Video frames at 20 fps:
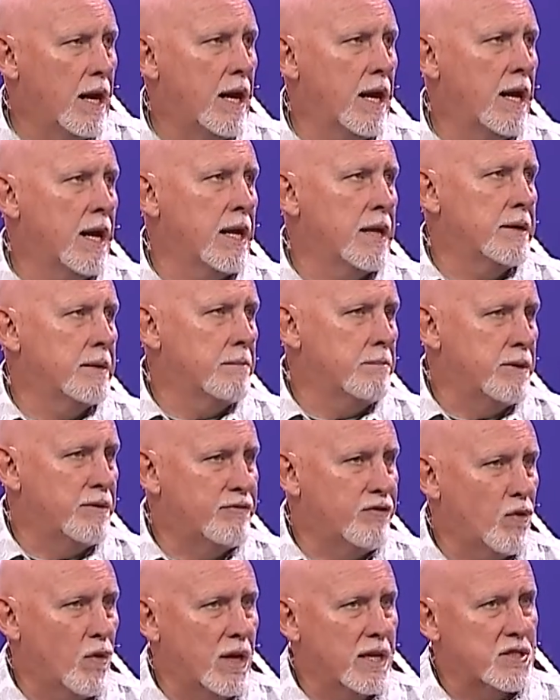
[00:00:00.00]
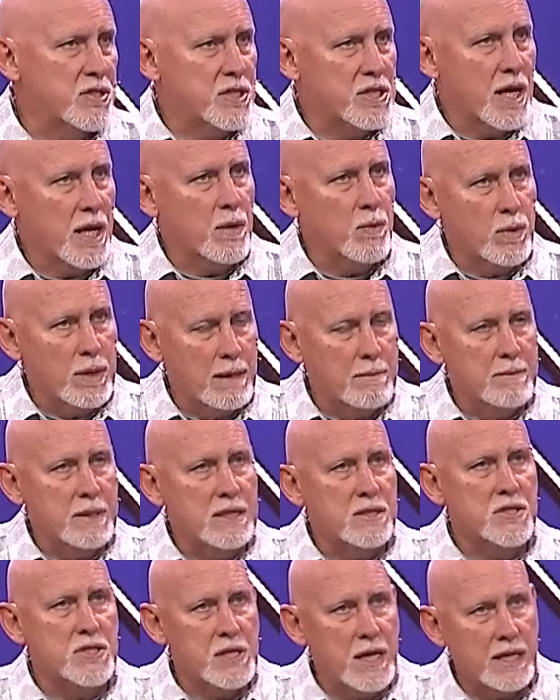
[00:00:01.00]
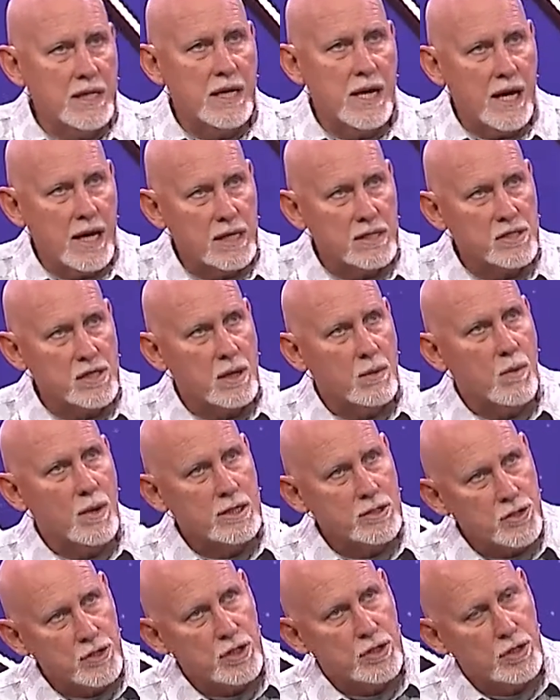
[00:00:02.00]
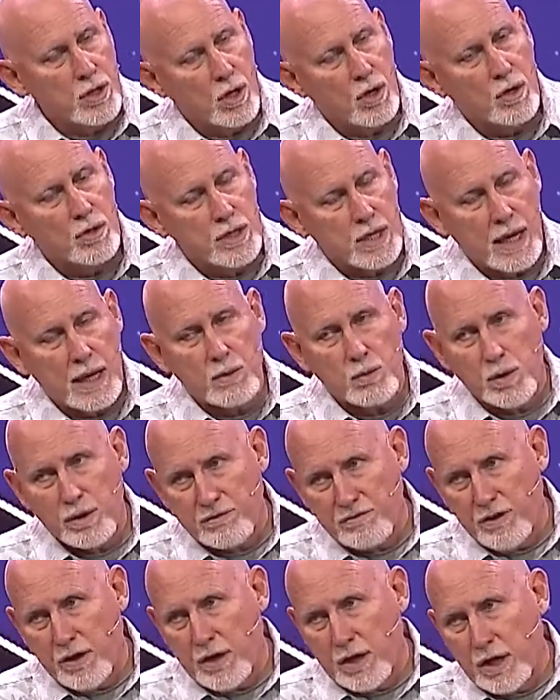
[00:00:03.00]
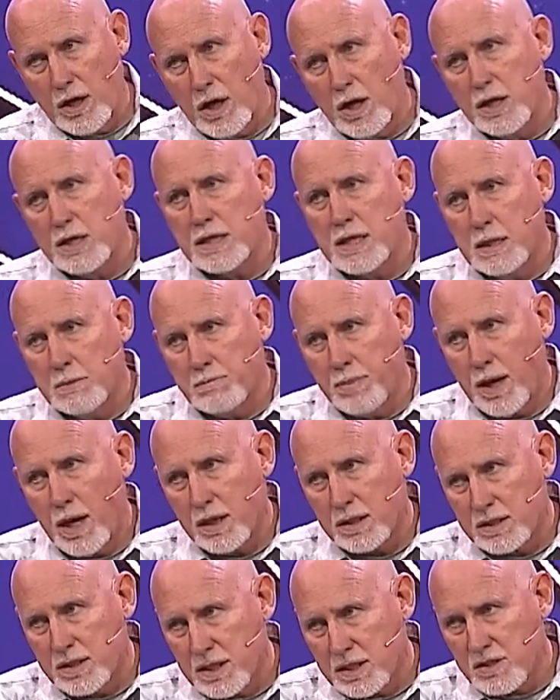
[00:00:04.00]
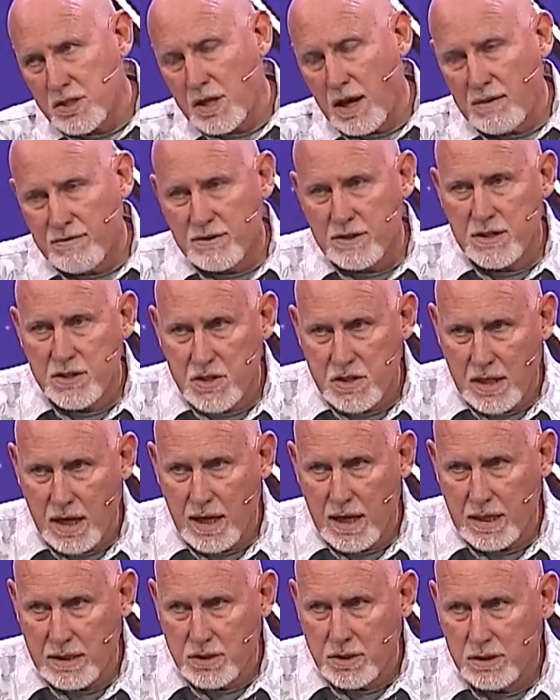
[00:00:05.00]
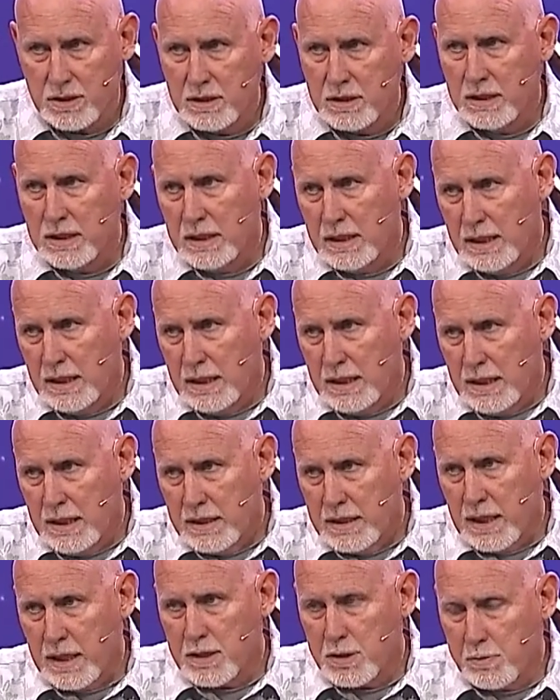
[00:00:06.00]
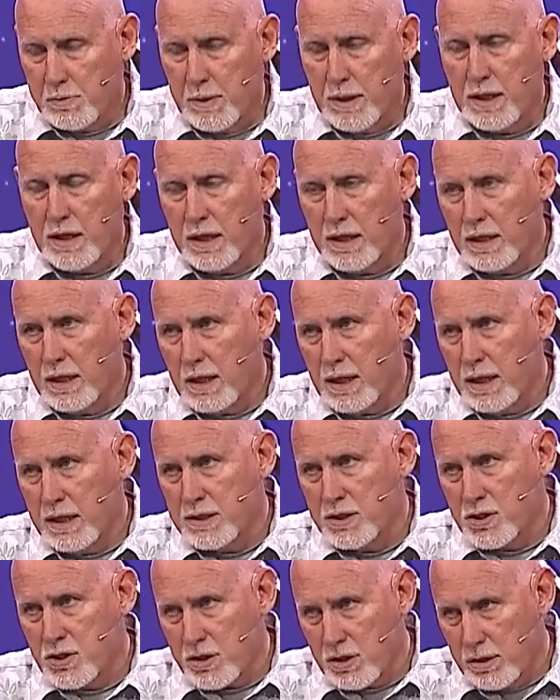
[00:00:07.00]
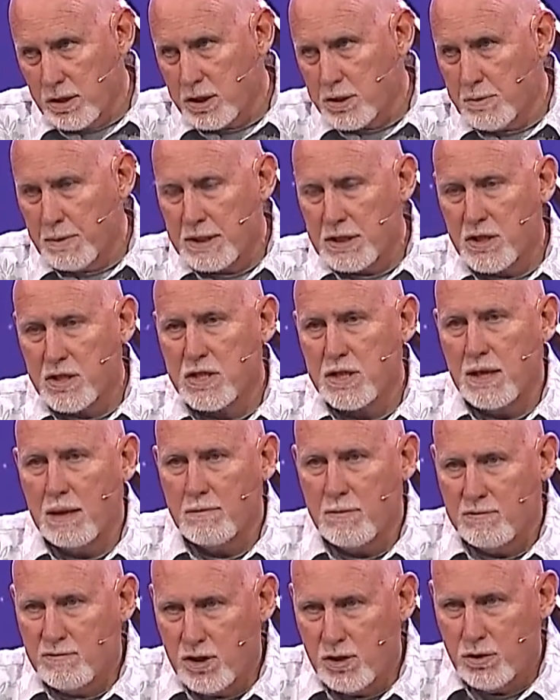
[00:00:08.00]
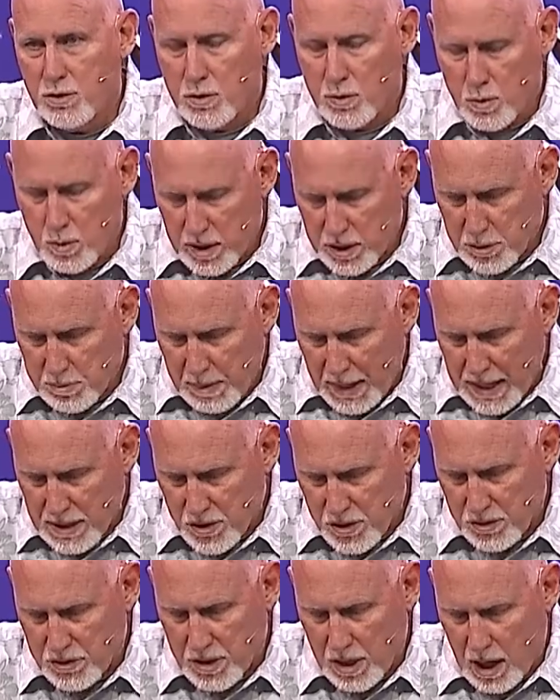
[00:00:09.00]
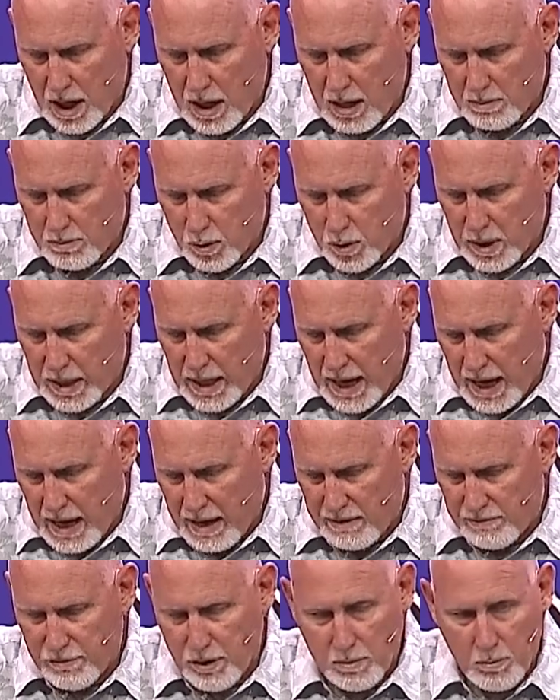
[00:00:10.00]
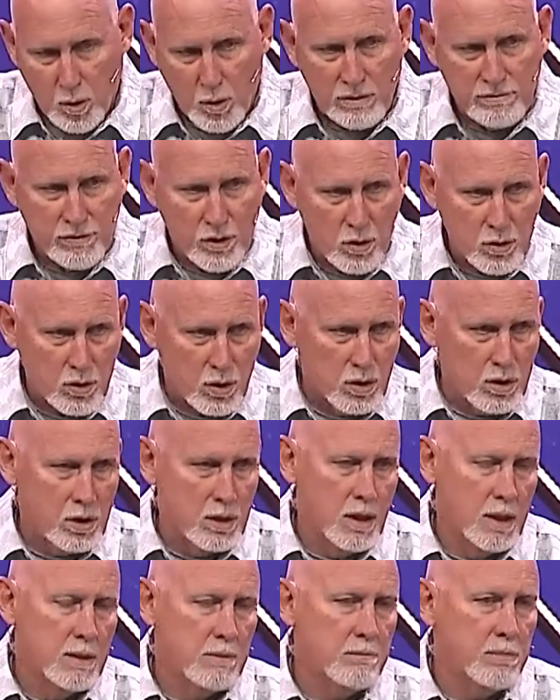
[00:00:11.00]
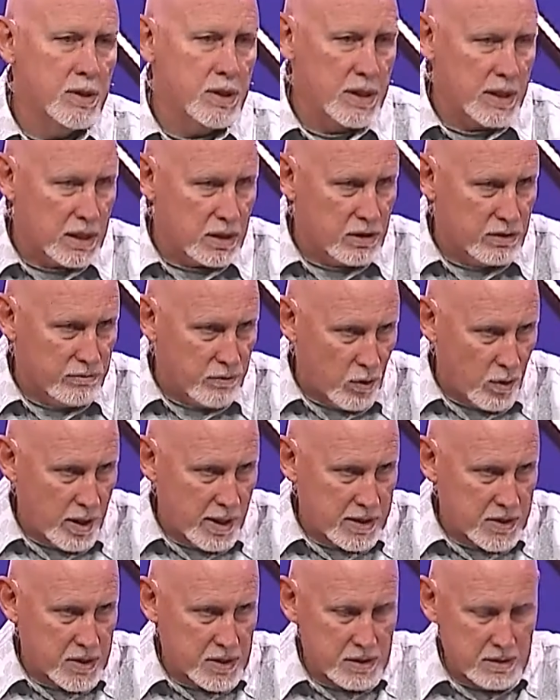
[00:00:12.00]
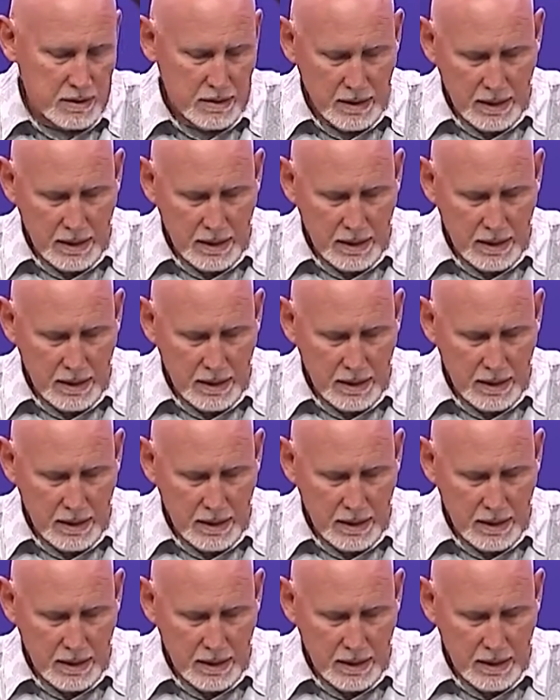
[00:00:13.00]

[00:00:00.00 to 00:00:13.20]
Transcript: And before I say what I'm going to say next, I want you to know that I work very hard to keep politics off of the stage. That has been a discouragement to some of you who wish Pastor Tom would have a more vocal political voice.